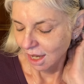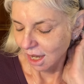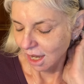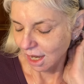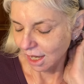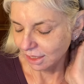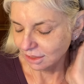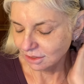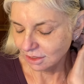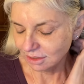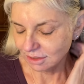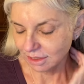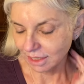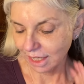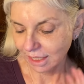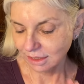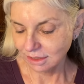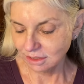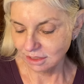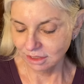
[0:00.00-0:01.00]
I just
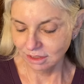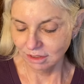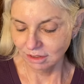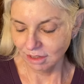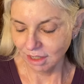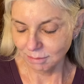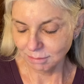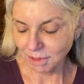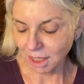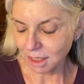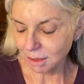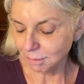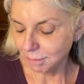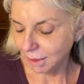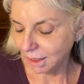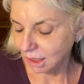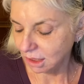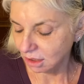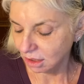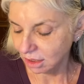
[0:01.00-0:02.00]
like to, I'm not a
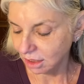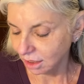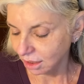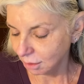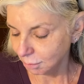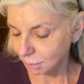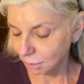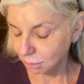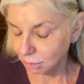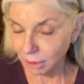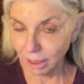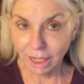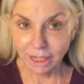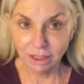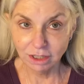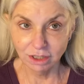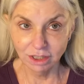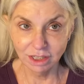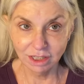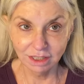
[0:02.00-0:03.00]
big cook, but when I
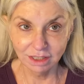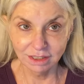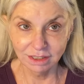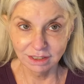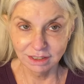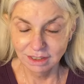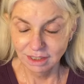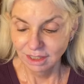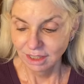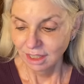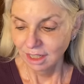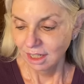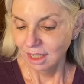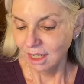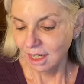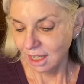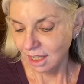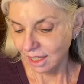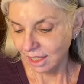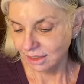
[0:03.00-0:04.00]
cook,
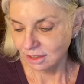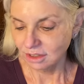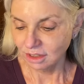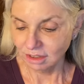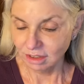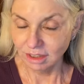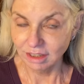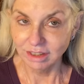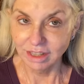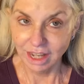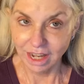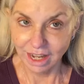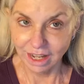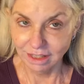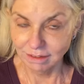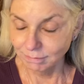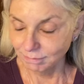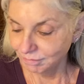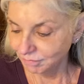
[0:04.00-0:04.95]
I like to cook that.